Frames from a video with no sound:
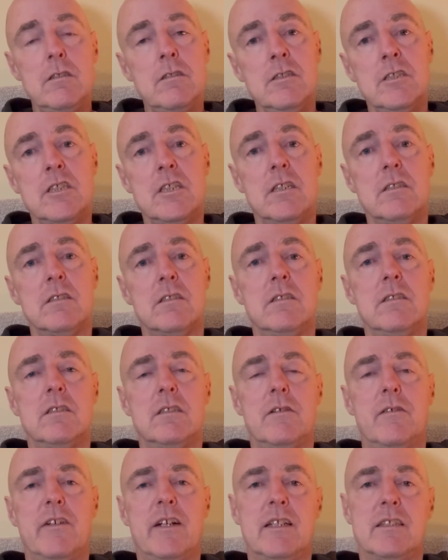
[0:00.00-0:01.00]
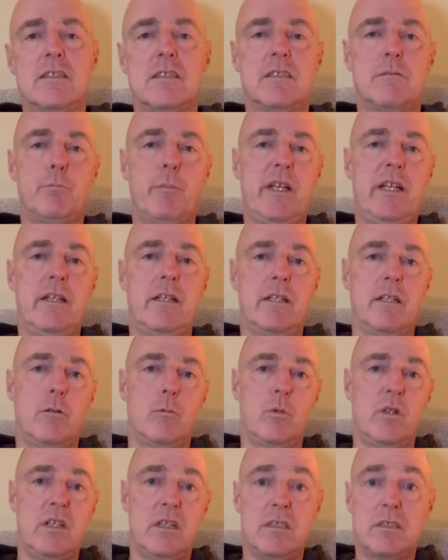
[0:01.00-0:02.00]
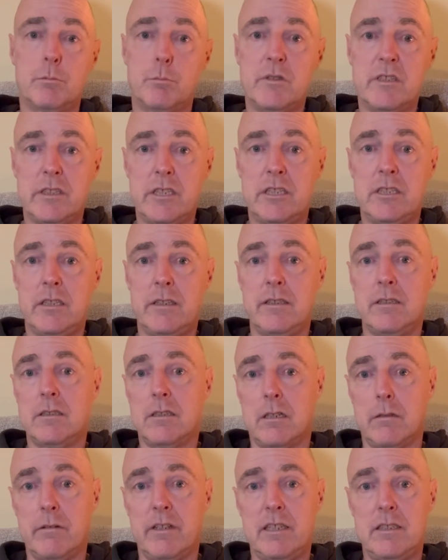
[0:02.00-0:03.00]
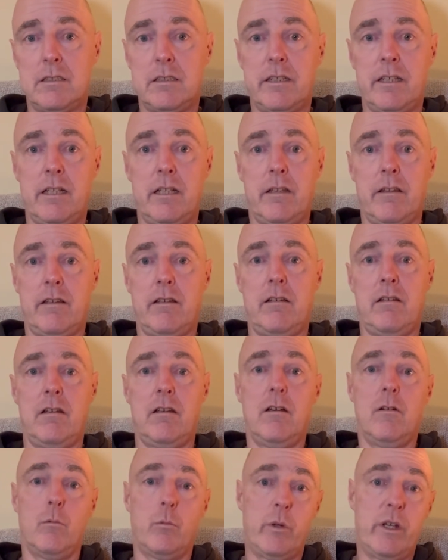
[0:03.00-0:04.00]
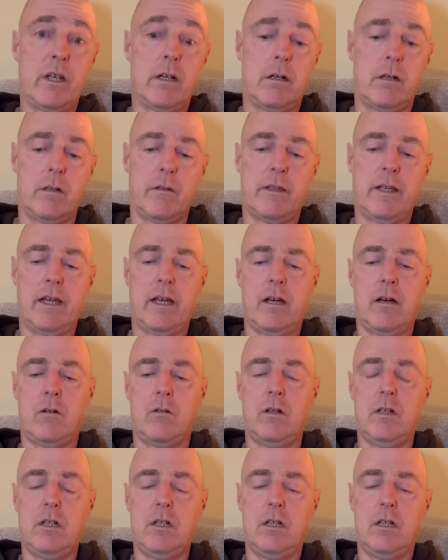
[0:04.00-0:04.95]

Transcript: chances of us being in a worse position this time next year than we are now,